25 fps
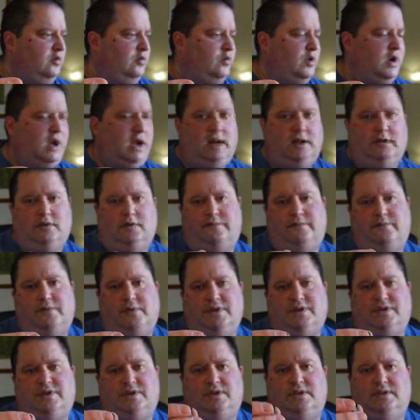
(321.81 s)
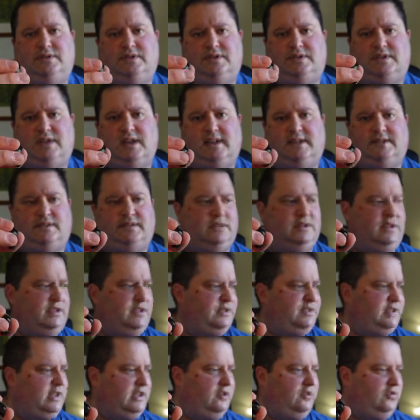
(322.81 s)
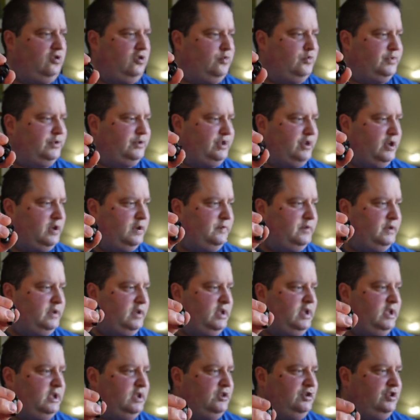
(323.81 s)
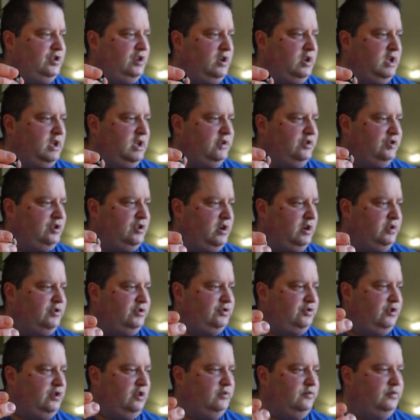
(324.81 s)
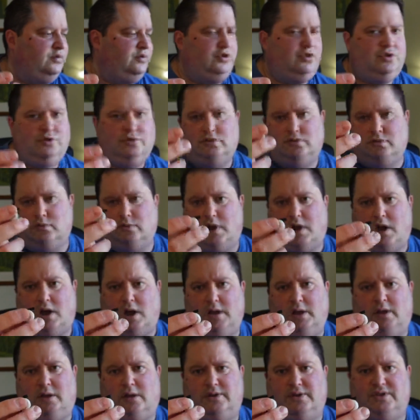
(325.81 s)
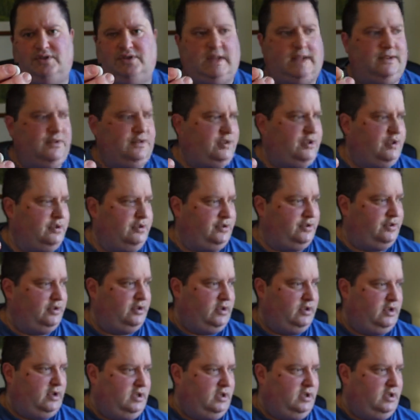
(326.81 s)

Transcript: and a voice detecting accelerometer and gyroscope, dual IR sensors,